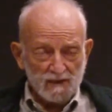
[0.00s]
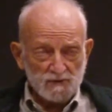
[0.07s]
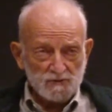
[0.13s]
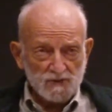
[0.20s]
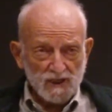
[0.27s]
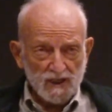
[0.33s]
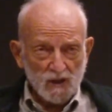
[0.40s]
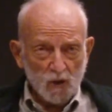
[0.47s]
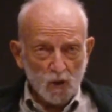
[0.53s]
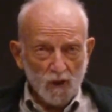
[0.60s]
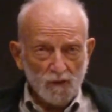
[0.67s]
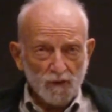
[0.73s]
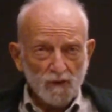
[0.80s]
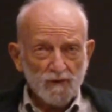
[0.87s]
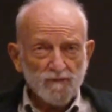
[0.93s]
the
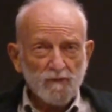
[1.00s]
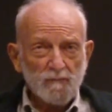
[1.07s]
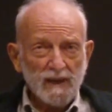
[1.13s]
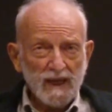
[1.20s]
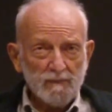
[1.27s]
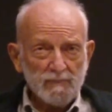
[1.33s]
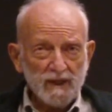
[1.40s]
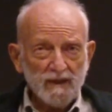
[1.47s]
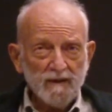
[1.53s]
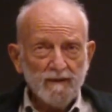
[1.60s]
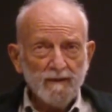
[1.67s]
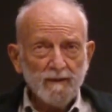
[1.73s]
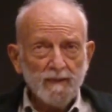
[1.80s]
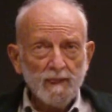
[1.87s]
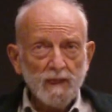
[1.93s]
author of a paper
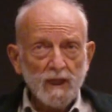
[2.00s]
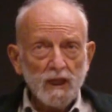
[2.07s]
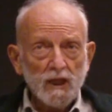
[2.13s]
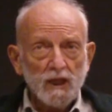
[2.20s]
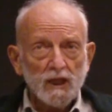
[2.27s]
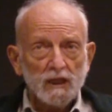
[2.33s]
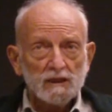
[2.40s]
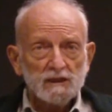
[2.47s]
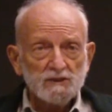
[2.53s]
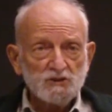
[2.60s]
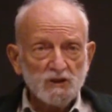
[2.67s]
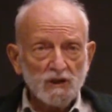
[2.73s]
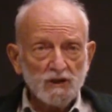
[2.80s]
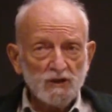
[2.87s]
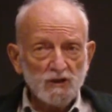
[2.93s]

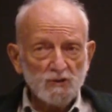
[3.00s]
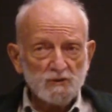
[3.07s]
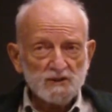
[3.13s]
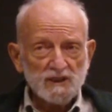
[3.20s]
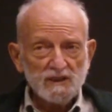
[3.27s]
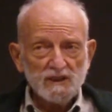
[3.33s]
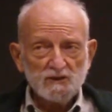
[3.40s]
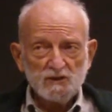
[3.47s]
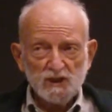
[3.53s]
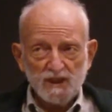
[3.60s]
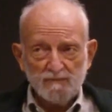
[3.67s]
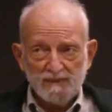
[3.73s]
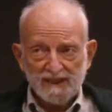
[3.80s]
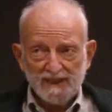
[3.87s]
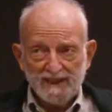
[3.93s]
using
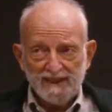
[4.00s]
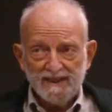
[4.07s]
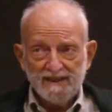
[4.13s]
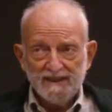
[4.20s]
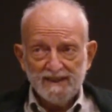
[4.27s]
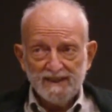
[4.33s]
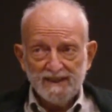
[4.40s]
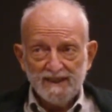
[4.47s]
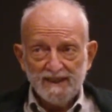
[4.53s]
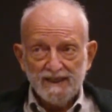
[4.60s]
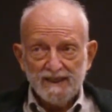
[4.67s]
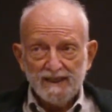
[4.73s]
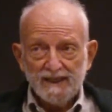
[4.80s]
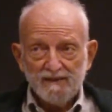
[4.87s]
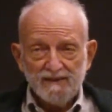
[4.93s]
legitimately
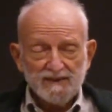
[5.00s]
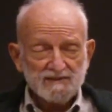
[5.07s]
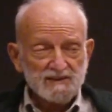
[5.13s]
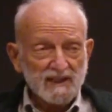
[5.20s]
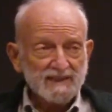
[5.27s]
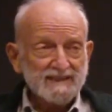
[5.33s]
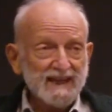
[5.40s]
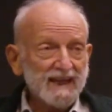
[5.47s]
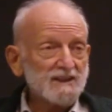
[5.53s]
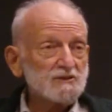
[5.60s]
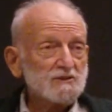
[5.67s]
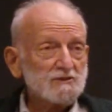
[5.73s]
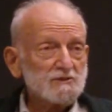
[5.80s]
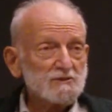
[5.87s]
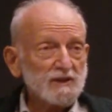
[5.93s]
the
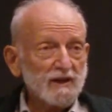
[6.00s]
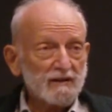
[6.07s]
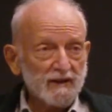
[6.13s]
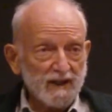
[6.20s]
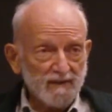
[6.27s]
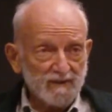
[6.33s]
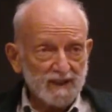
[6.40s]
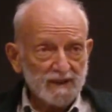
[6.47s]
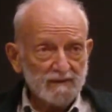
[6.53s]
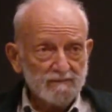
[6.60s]
citations that are given?